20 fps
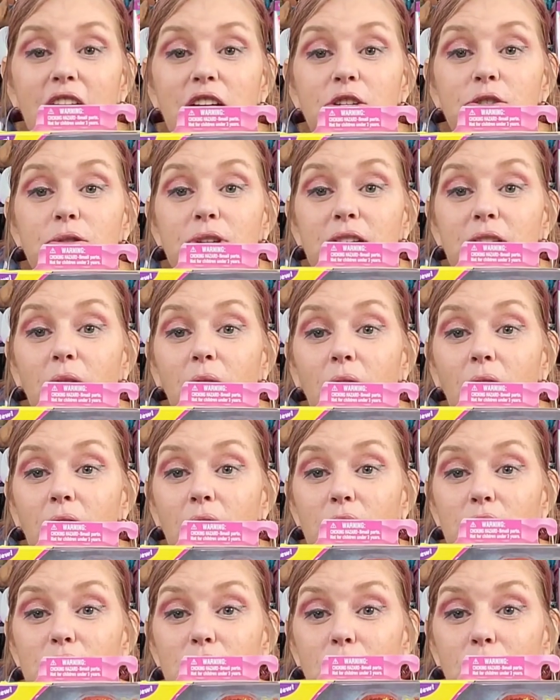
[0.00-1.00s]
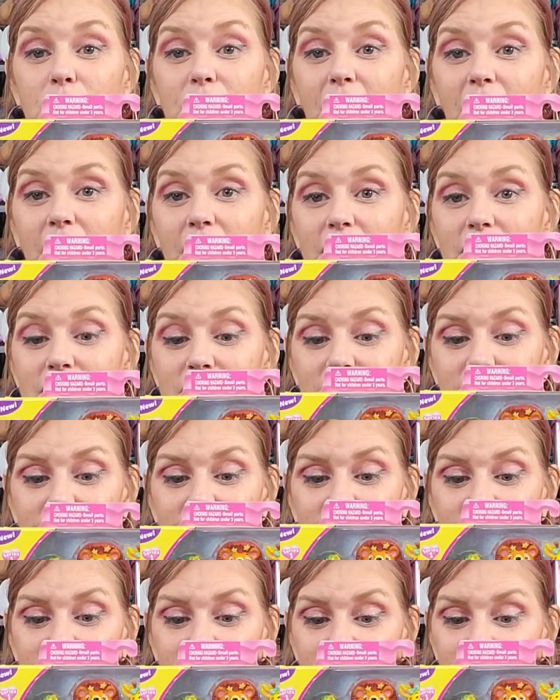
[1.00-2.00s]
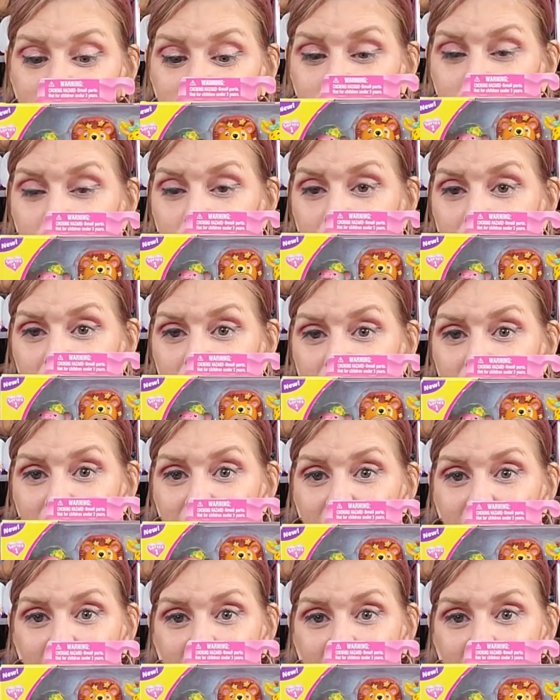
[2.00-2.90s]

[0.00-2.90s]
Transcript: and you can also get individual